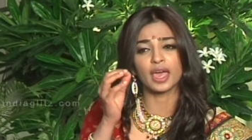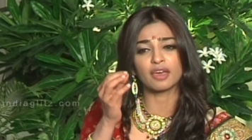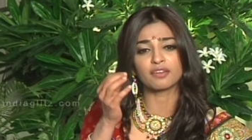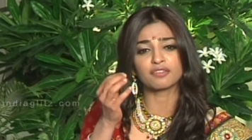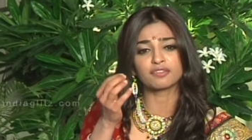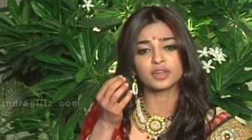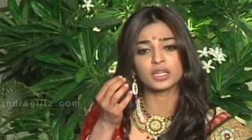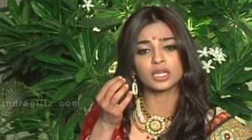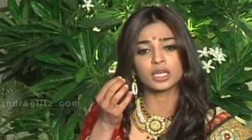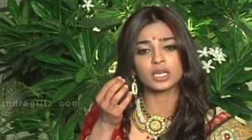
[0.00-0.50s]

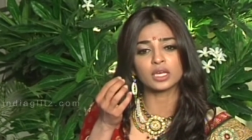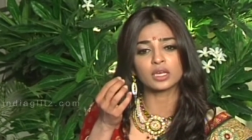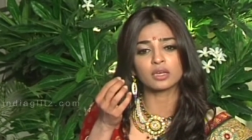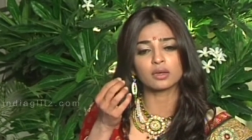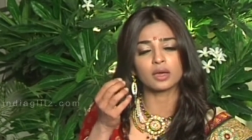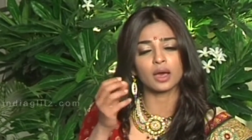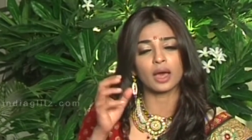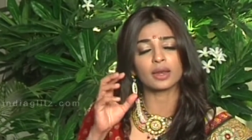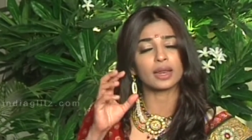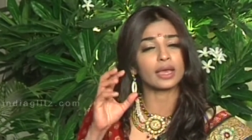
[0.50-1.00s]
every
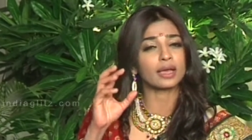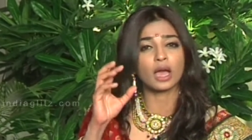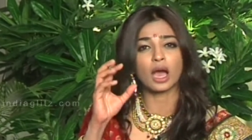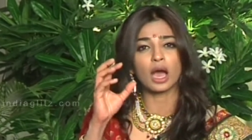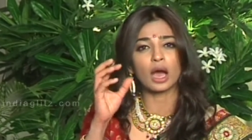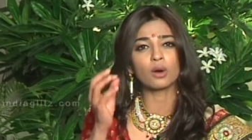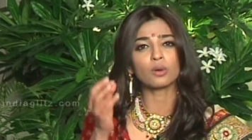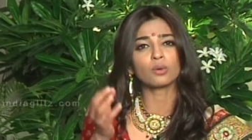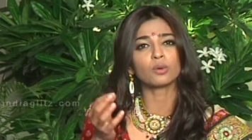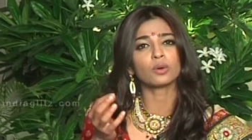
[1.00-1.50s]
uh, like
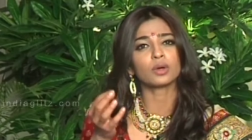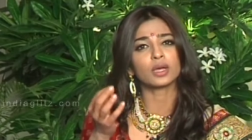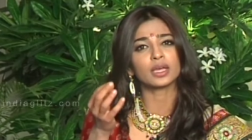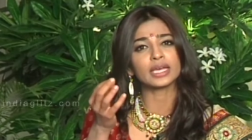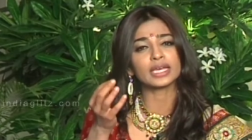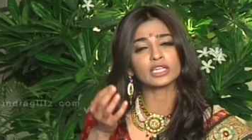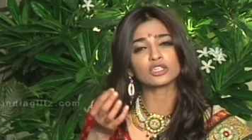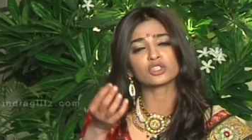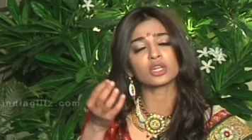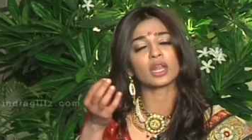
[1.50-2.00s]
how
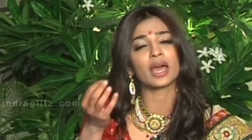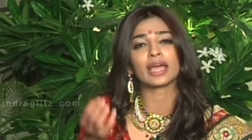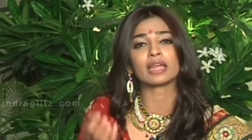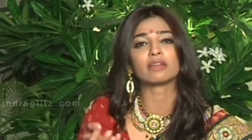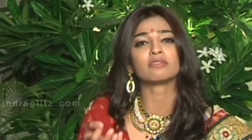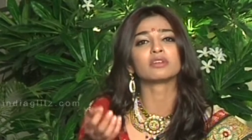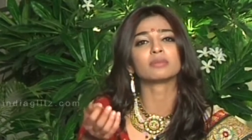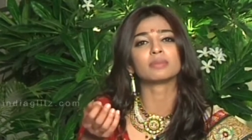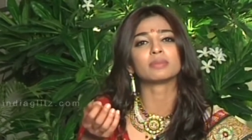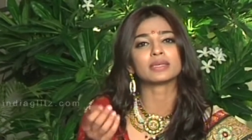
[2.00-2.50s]
each
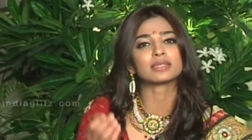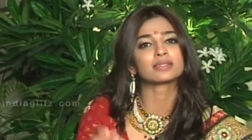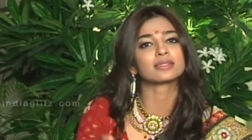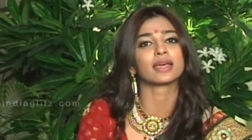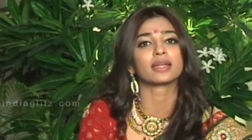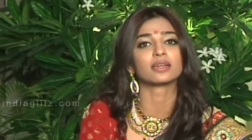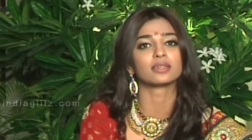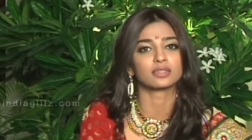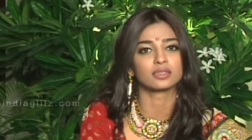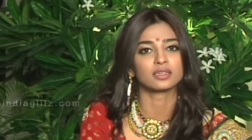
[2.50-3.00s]
line will be
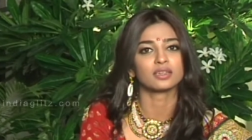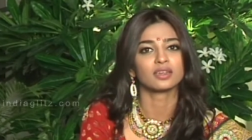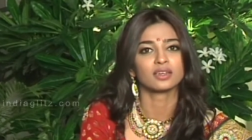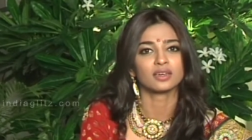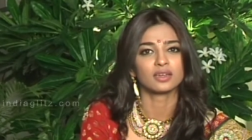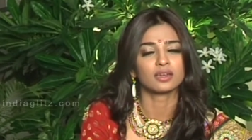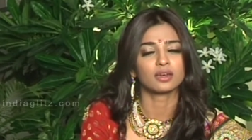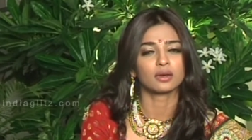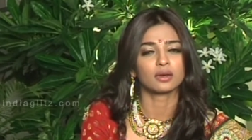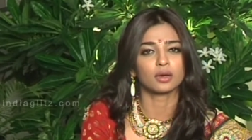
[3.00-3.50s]
said
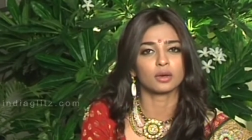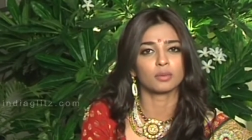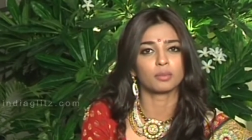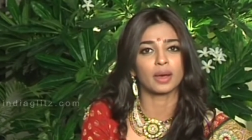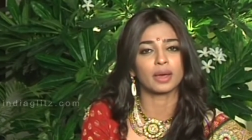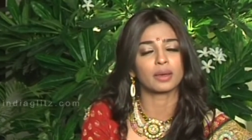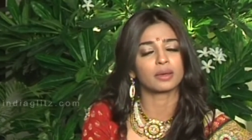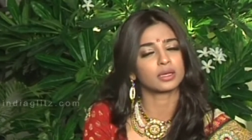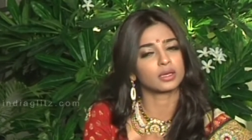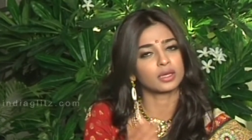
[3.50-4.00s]
uh,
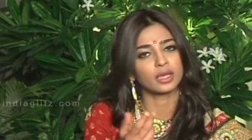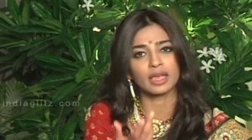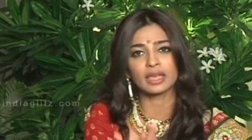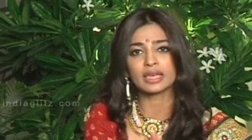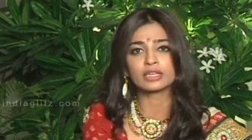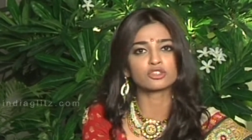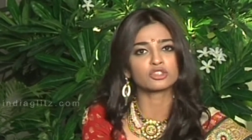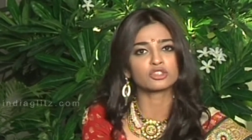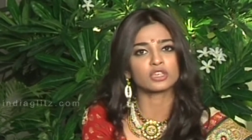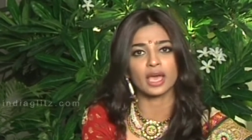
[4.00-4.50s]
by
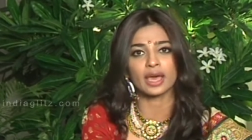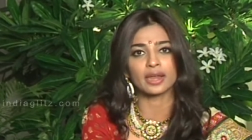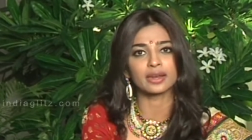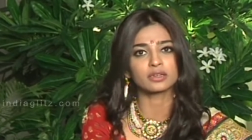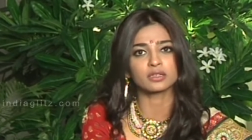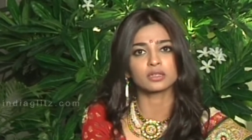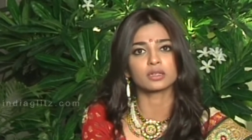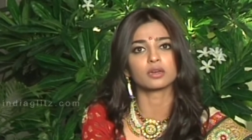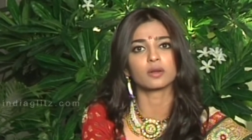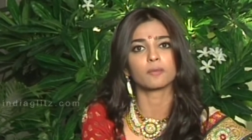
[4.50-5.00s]
each
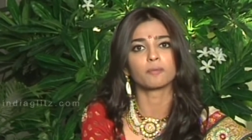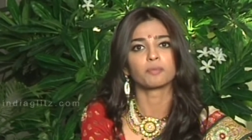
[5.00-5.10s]
character